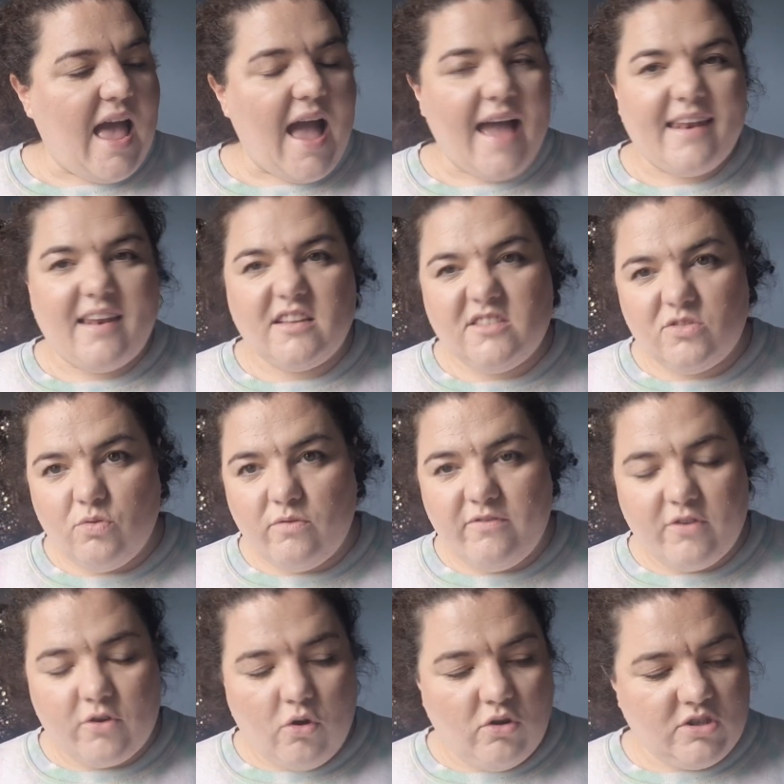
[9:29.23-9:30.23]
and I'd sort of
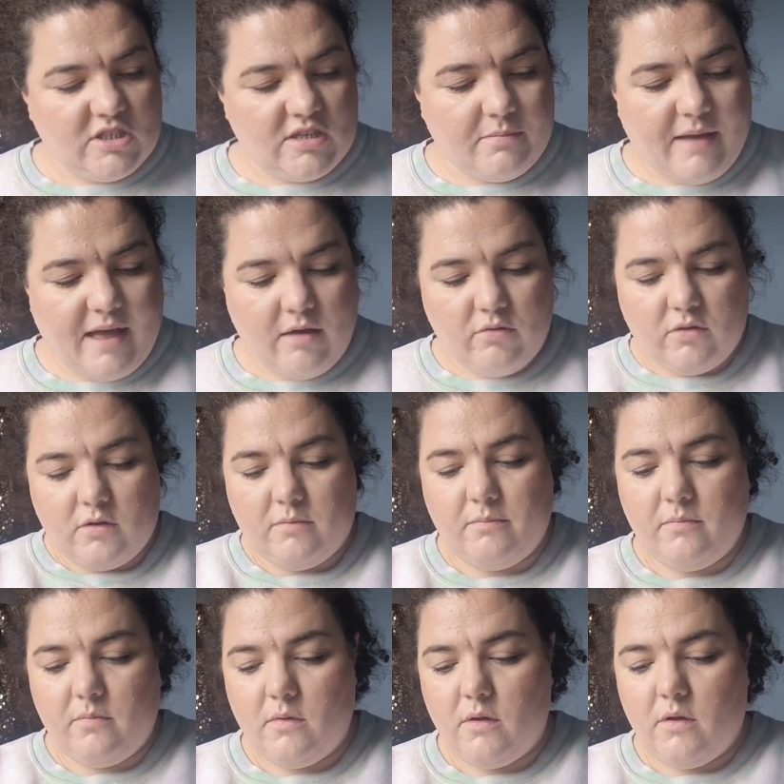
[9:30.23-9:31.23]
forgotten about them.